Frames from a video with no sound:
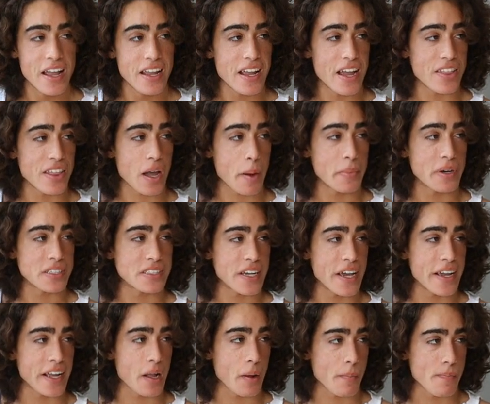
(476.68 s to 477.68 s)
Yeah, I think I'm going to
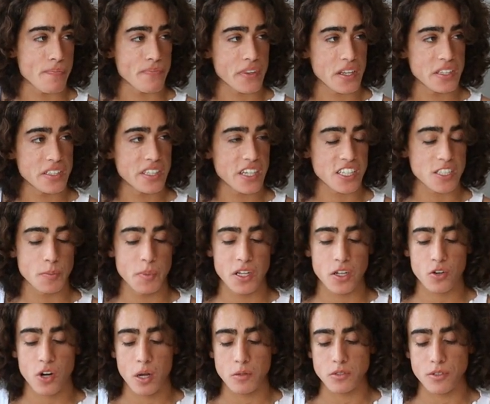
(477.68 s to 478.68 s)
take 6
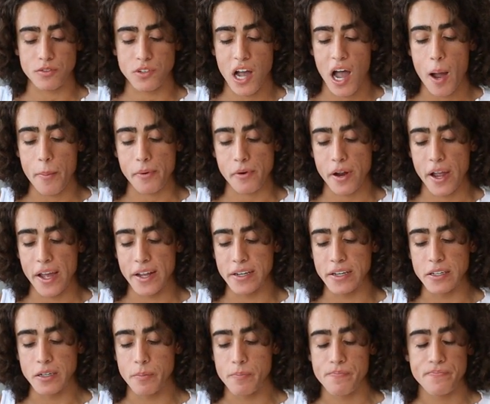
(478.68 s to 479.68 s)
milligrams of copper
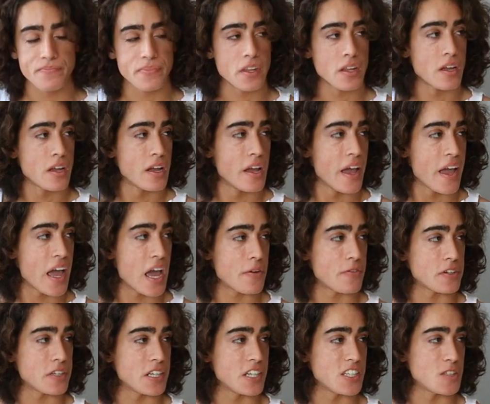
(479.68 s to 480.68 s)
and
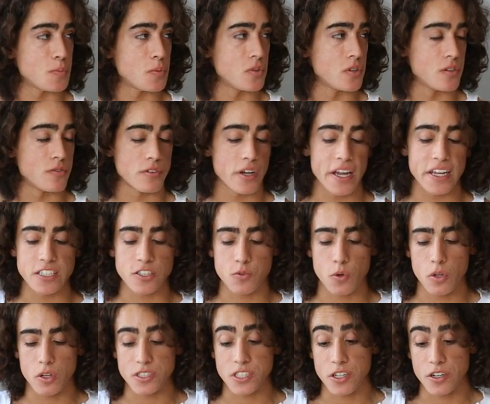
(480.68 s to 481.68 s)
half a teaspoon of
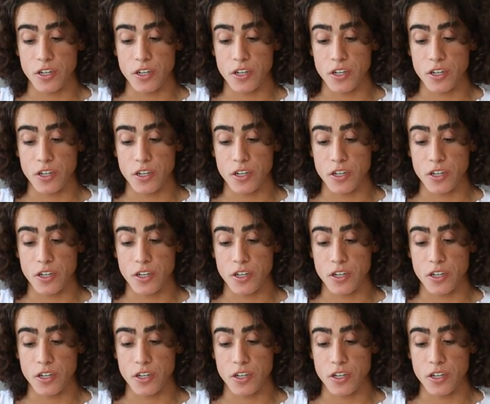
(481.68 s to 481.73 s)
Acerola